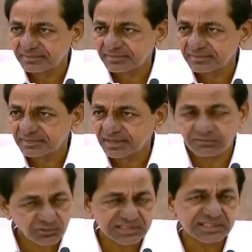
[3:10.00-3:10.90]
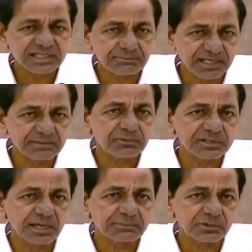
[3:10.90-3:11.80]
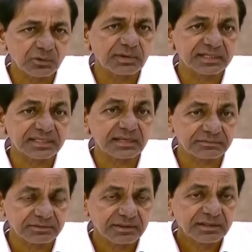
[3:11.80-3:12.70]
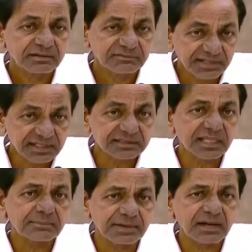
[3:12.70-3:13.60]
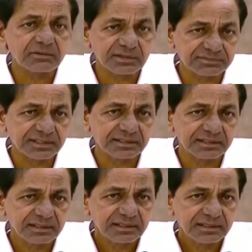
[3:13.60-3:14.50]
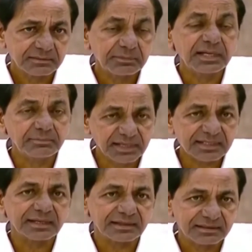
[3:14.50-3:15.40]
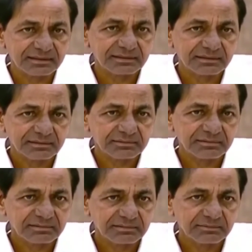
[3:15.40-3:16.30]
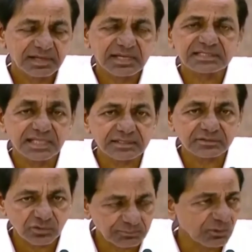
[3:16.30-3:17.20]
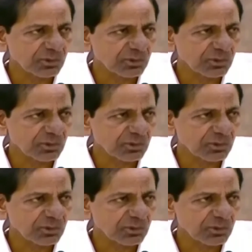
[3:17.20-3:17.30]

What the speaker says: Of course it is a painful job to do, but they are winning their bread out of the BD making because they are so poor.